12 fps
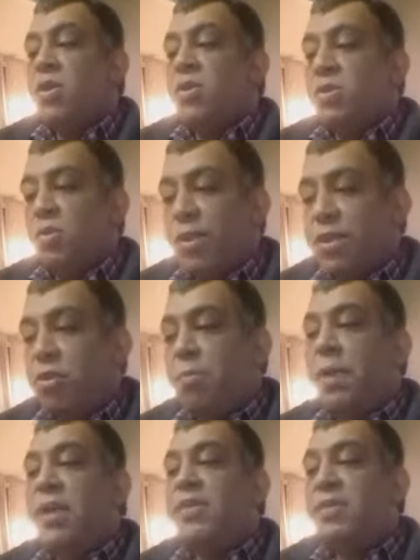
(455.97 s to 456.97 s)
So when your
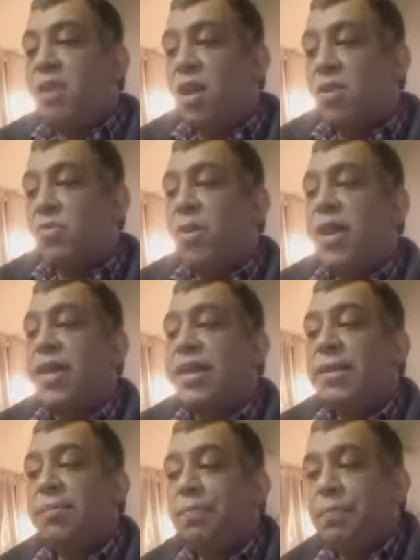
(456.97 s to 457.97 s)
blood starts
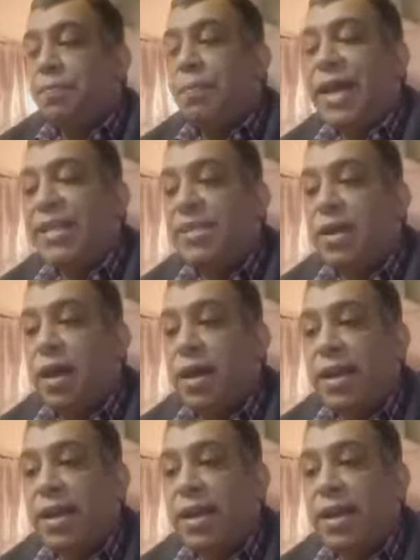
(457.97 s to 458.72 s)
working better,